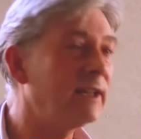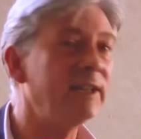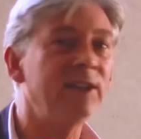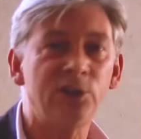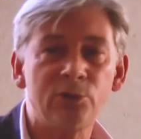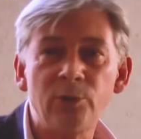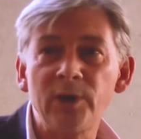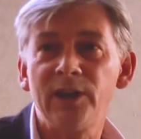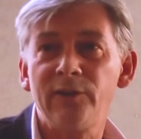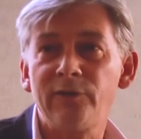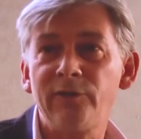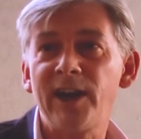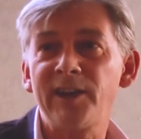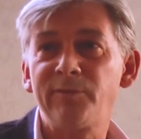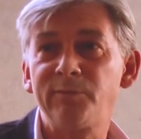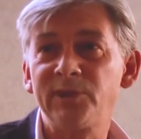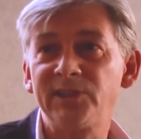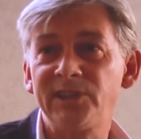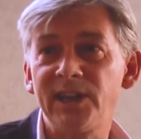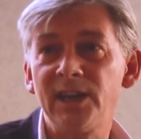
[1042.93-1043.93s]
where nearly
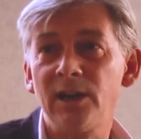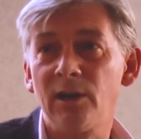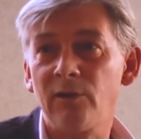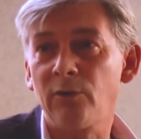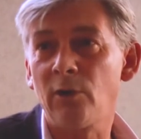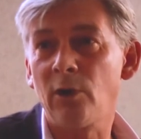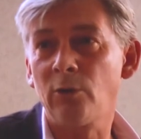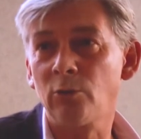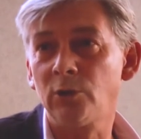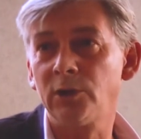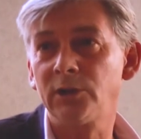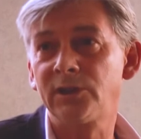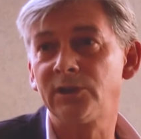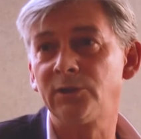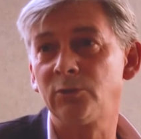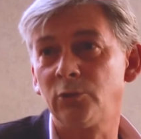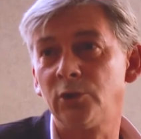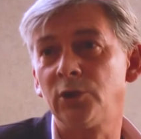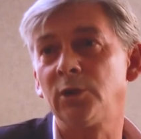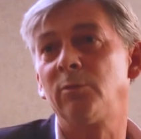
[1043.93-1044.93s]
25% of
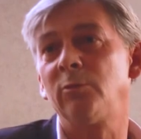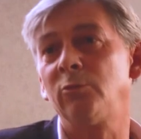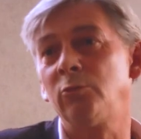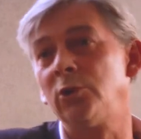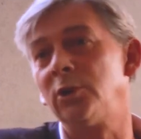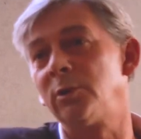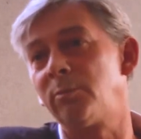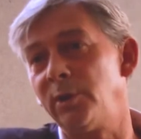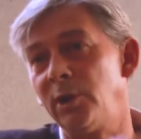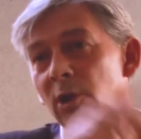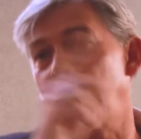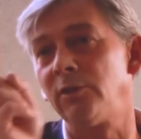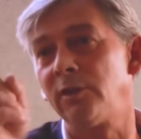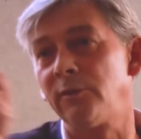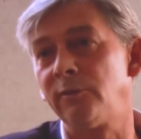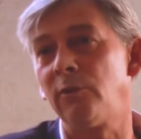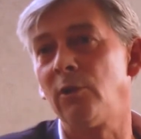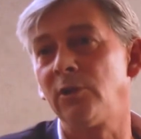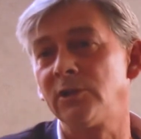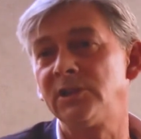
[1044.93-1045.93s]
all workers
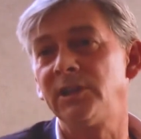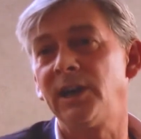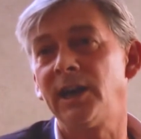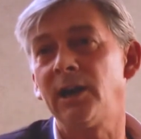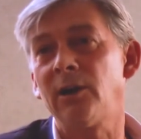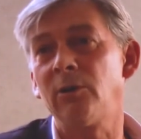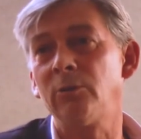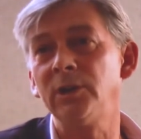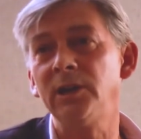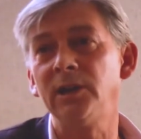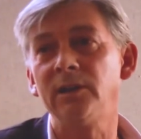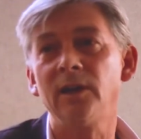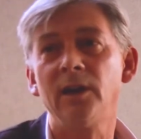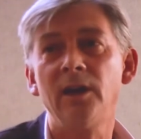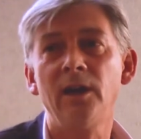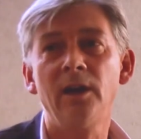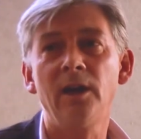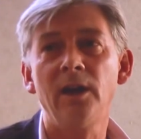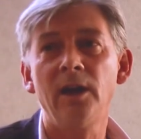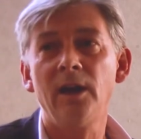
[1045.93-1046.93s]
work beyond the
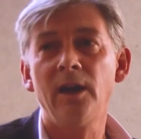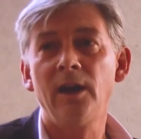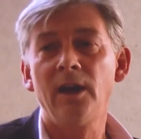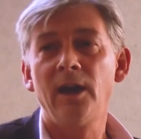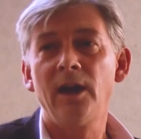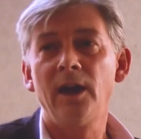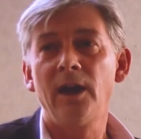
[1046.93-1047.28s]
48-hour week.